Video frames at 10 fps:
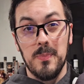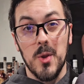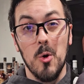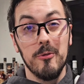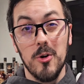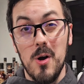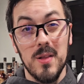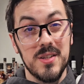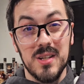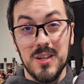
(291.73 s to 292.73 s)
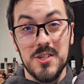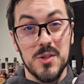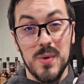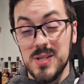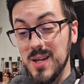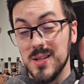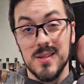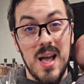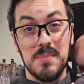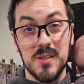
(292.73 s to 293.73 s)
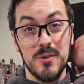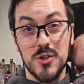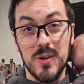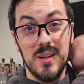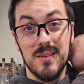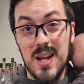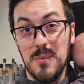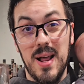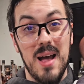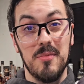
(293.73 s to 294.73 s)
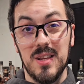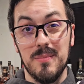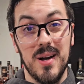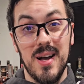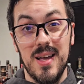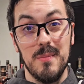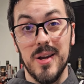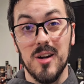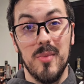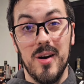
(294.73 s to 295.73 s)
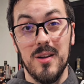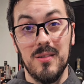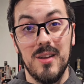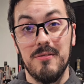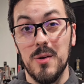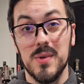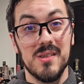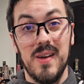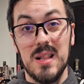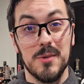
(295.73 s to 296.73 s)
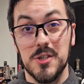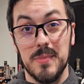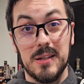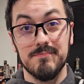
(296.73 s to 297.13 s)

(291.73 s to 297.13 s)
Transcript: Overall, a delicious whiskey. It's an absolute treat, and I would happily buy a bigger bottle if it was available to me.